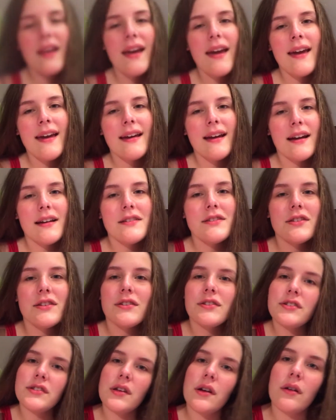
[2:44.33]
Hey guys,
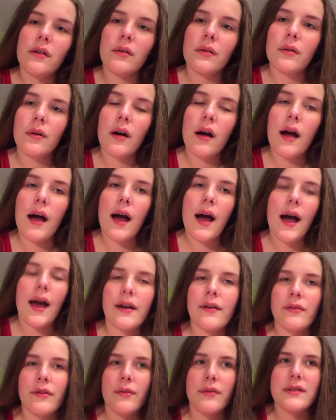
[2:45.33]
so I
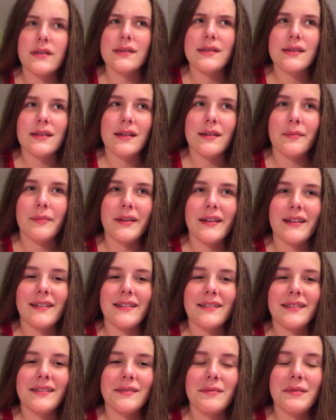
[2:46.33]
don't know what this is gonna be
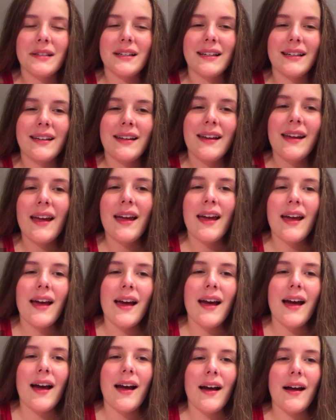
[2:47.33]
in, but
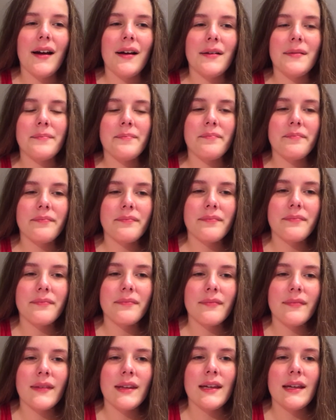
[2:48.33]
um,
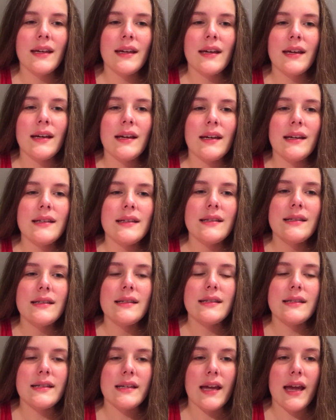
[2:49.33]

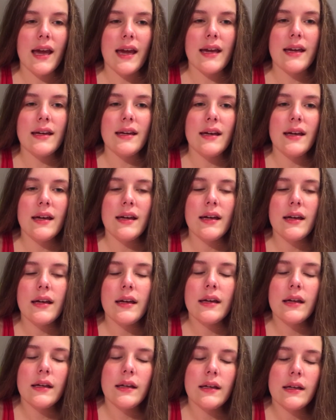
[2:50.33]
today
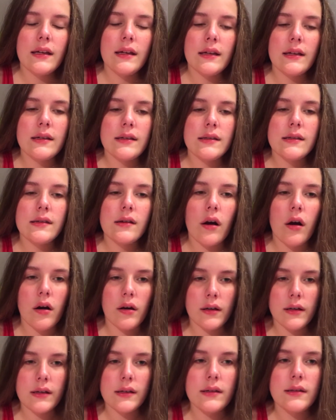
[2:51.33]
is
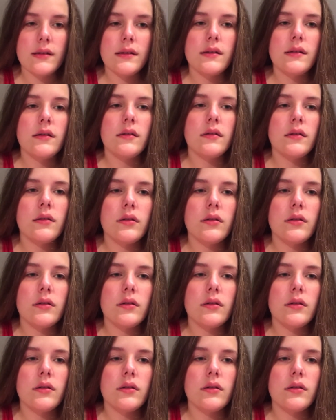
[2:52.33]
August